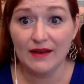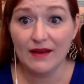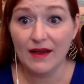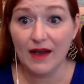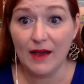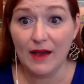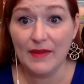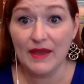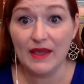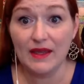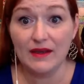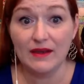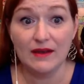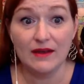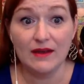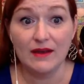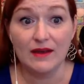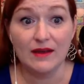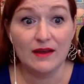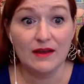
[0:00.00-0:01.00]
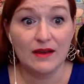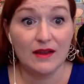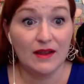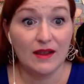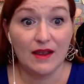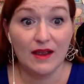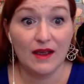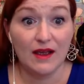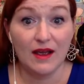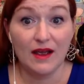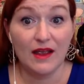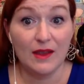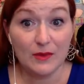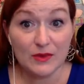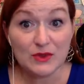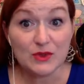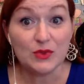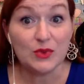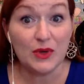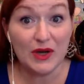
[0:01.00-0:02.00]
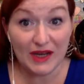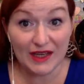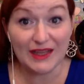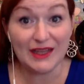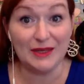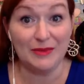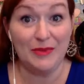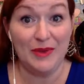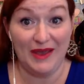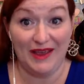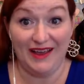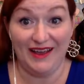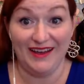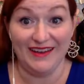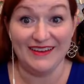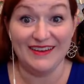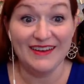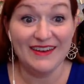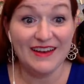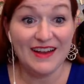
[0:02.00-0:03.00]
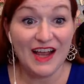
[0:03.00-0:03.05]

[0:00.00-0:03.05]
I mean, it was really bad.